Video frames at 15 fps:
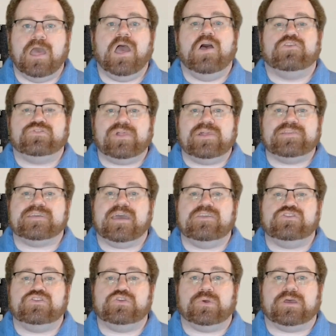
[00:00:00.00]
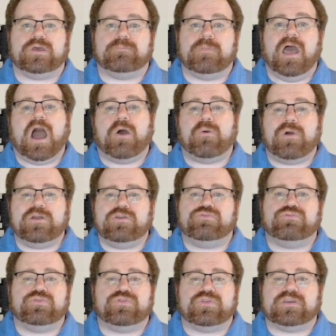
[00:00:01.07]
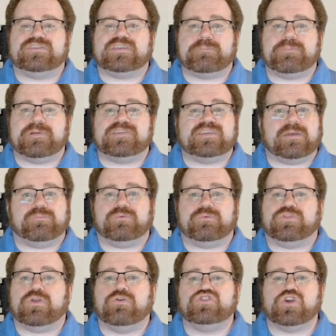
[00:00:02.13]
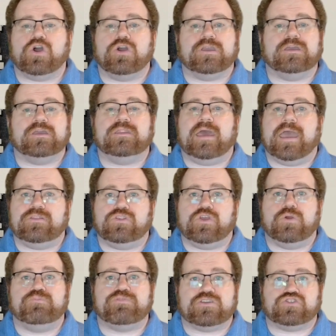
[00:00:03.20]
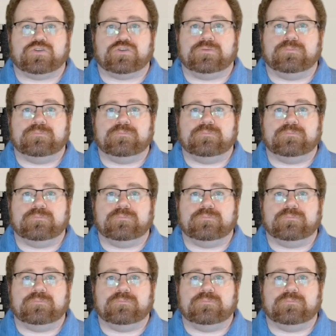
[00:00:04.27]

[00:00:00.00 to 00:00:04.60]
So let's get into it. I'll walk you through things step by step with no jargon and no pressure.